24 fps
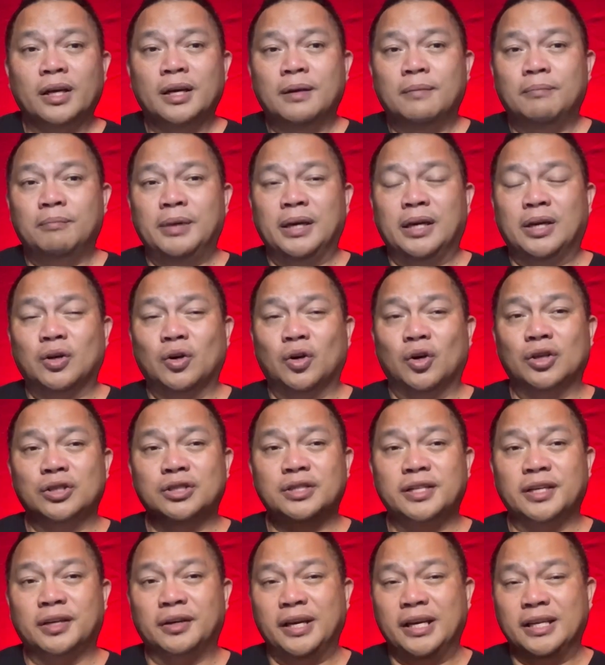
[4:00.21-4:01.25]
because
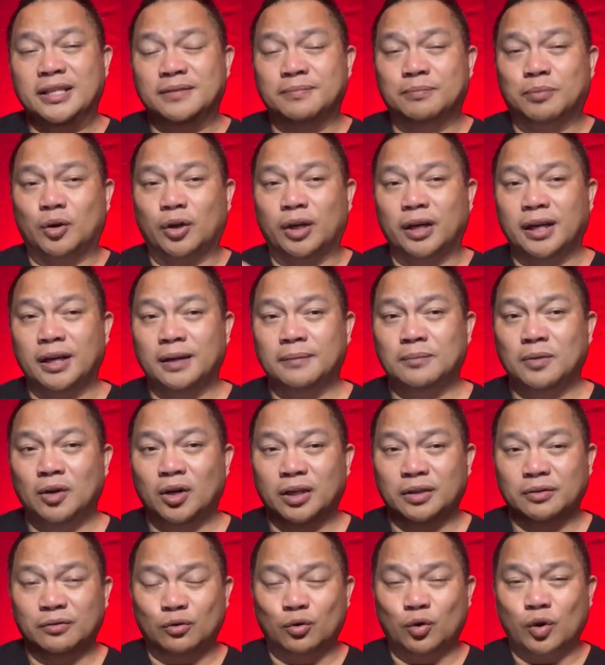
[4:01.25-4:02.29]
there is
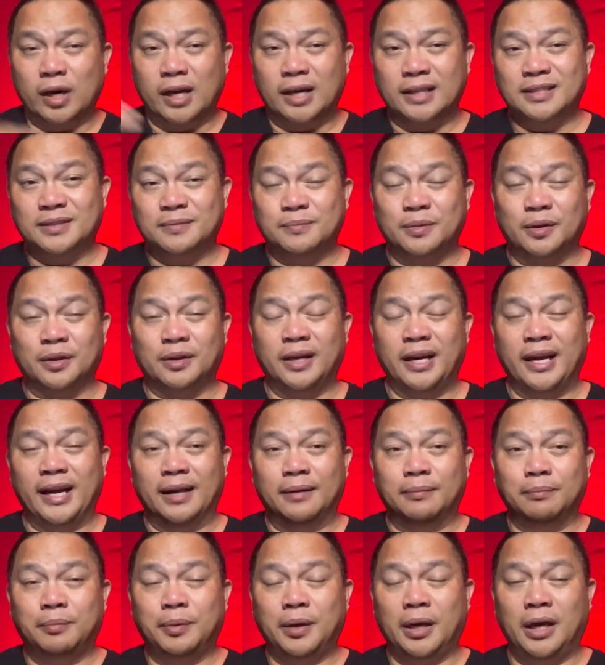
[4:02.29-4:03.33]
bergamot, raspberry,
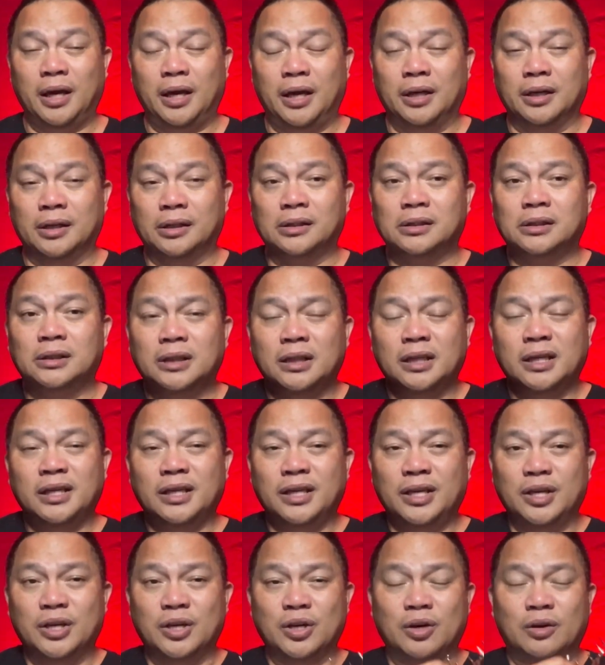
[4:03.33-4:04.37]
and pear,
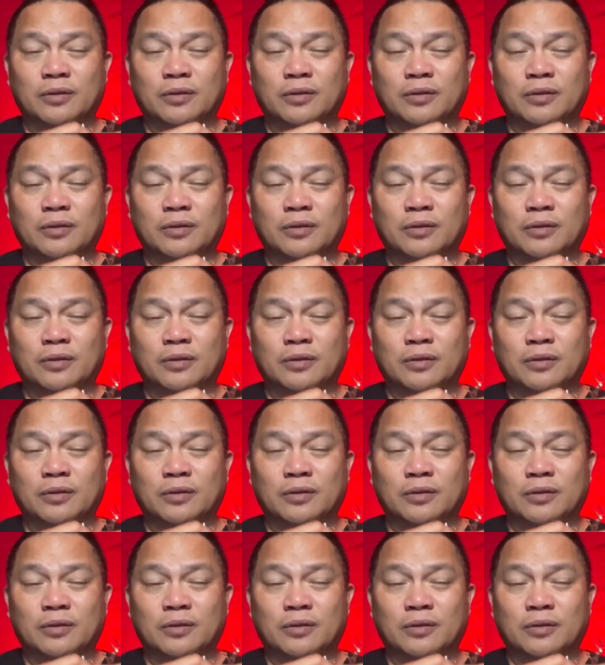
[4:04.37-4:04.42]
you know,